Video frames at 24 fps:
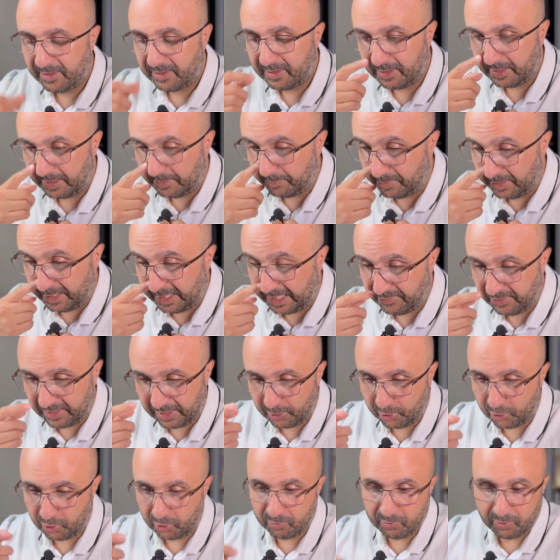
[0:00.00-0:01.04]
It behaves
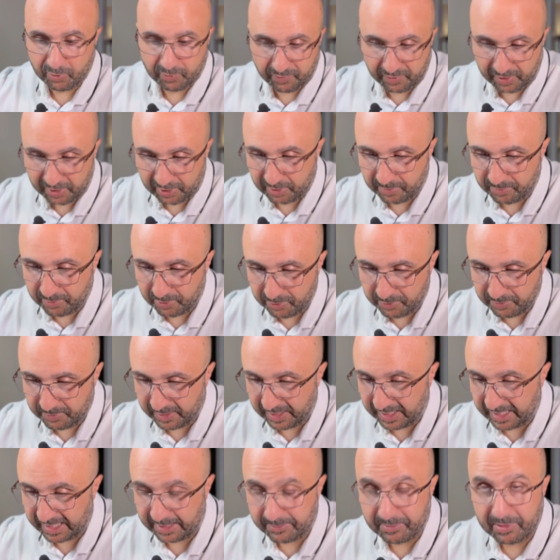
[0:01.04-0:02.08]
like a normal variable,
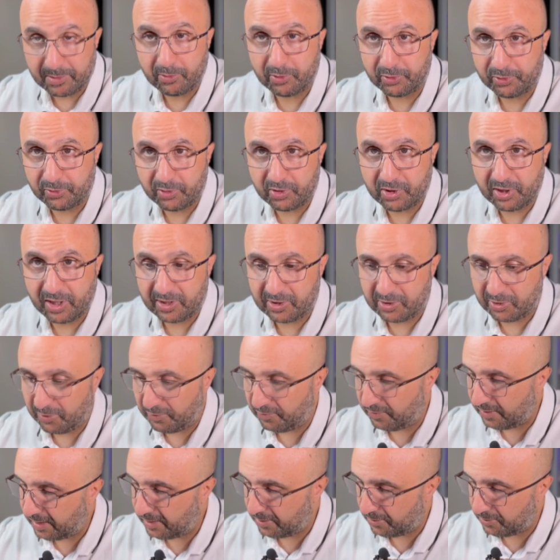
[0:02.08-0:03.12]
and I'm able to change the
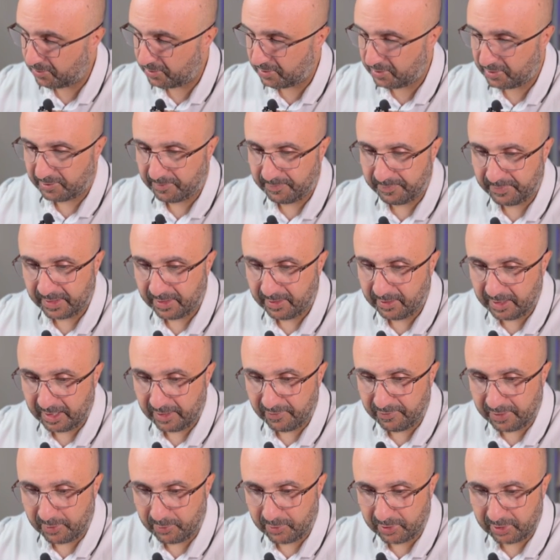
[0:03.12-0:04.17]
values.
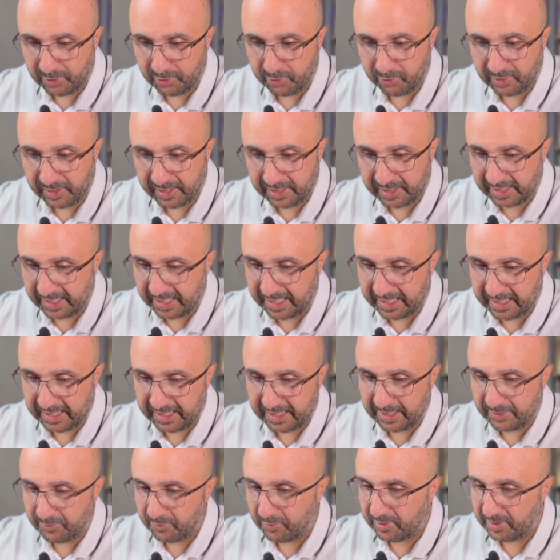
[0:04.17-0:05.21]
If I want to do that again and
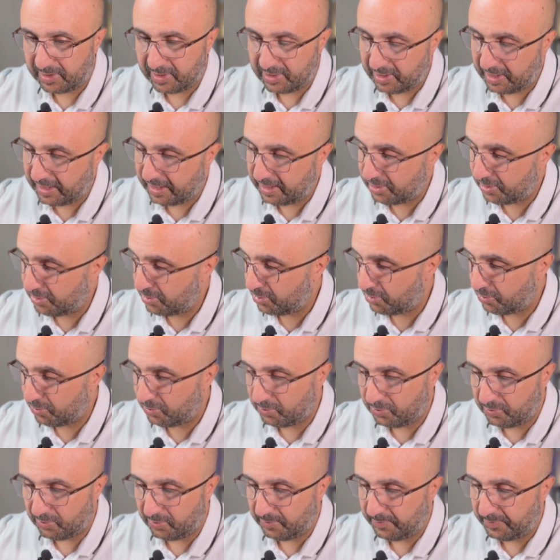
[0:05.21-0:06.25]
I want to change it
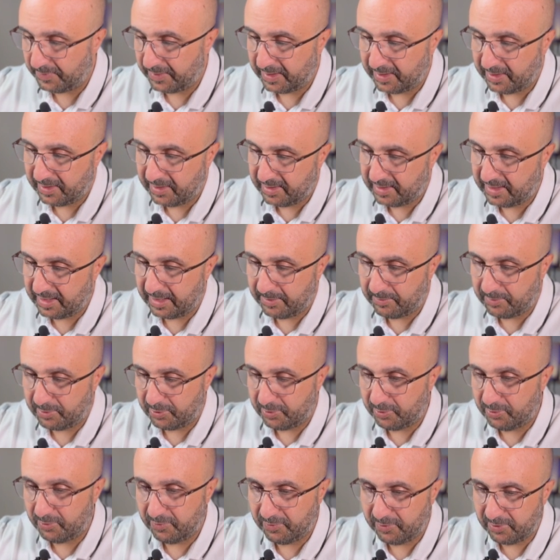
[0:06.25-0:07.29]
to
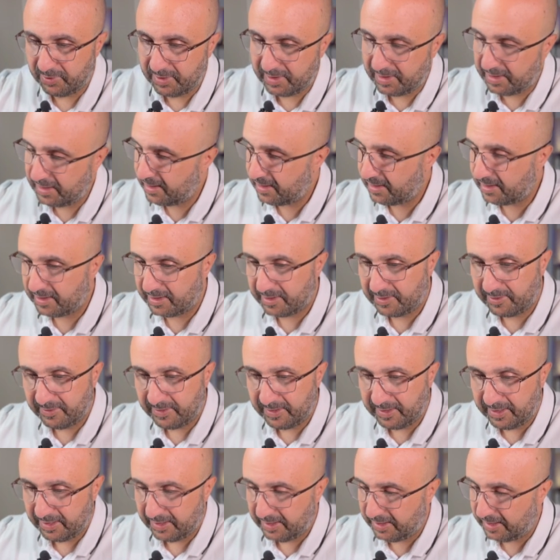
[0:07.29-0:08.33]
Sam2, for instance,
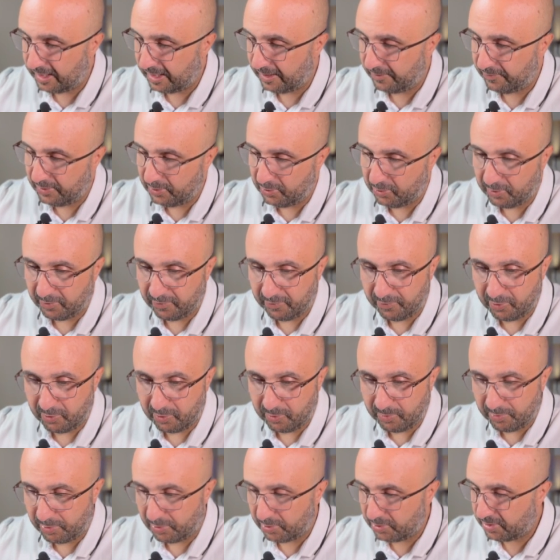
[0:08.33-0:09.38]
now if I look for
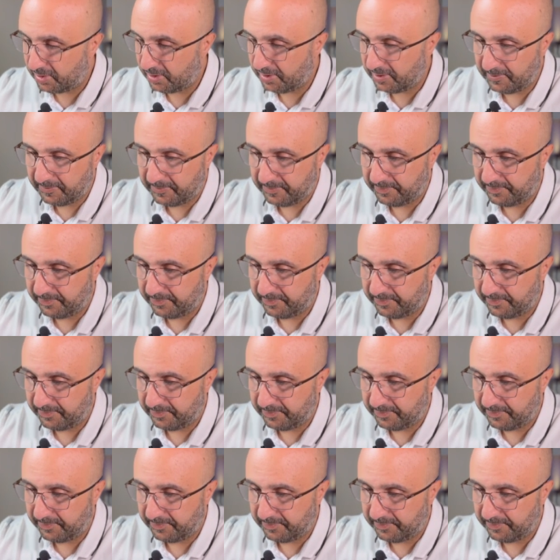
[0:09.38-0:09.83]
person,